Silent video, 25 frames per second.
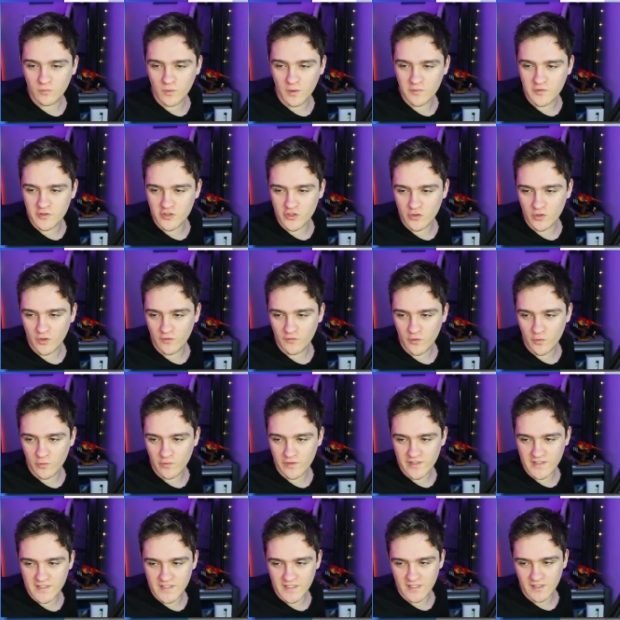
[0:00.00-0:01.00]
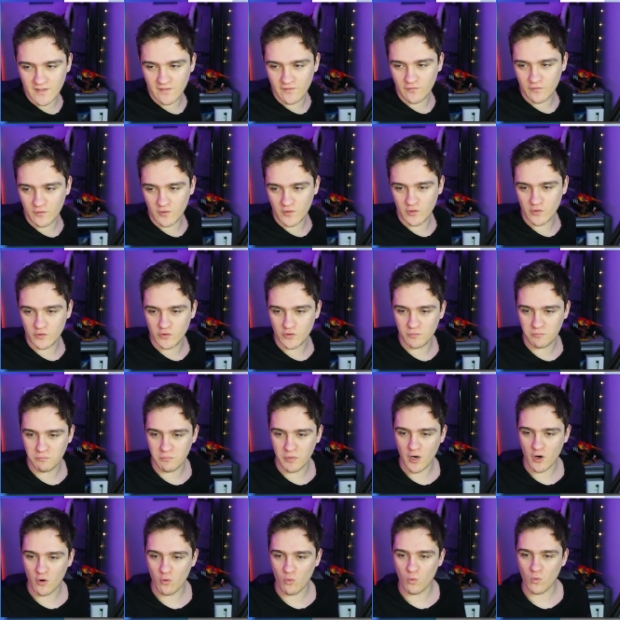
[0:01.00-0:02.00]
What would you do if you were the CEO of YouTube
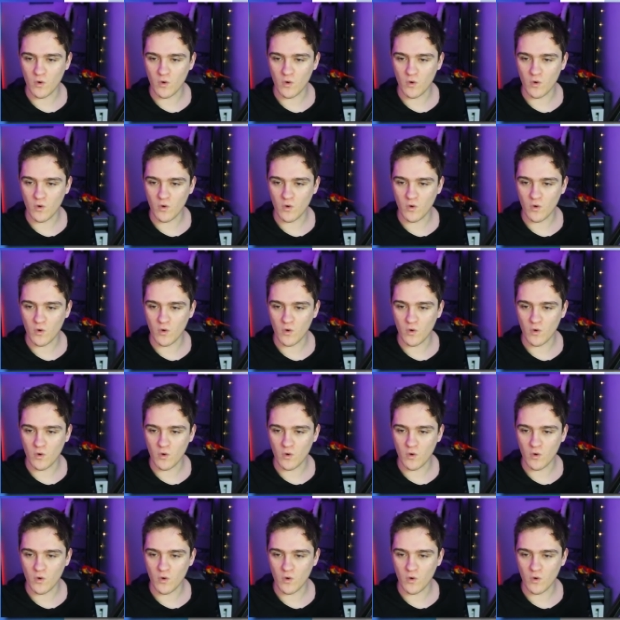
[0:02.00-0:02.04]
Part